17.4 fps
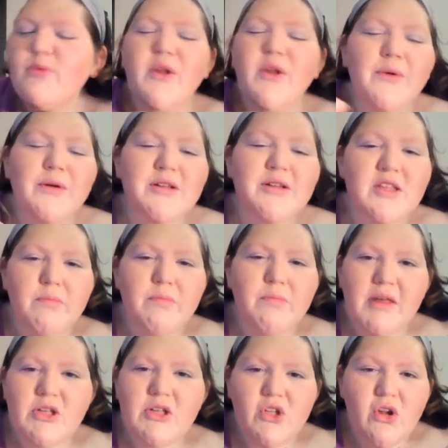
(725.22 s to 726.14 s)
when you went to the
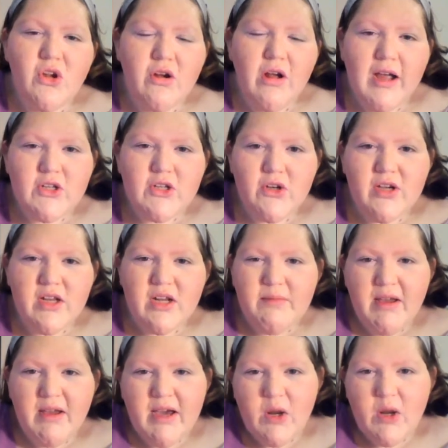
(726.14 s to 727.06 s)
beach and your eyes are going
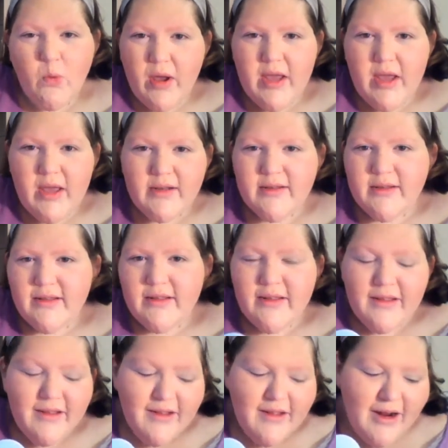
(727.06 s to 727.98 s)
to be kind of white.
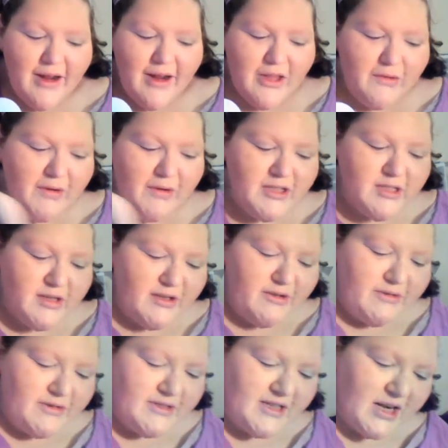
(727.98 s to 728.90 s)
And the rest of
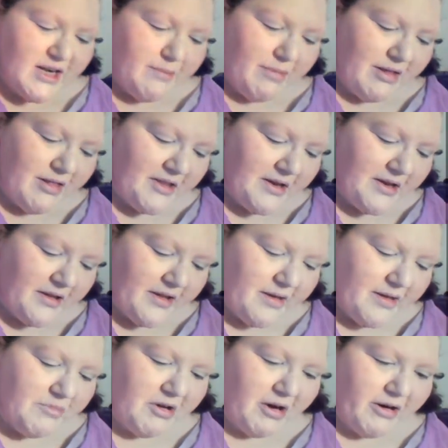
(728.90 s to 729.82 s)
you is going to be a
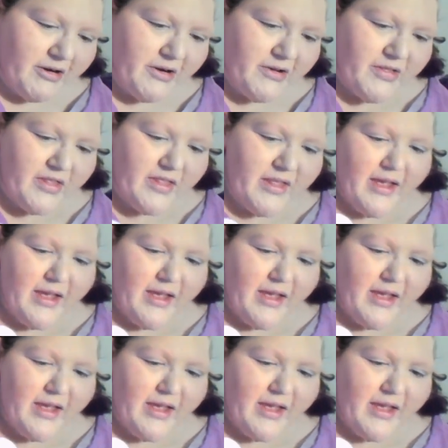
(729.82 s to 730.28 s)
little darker than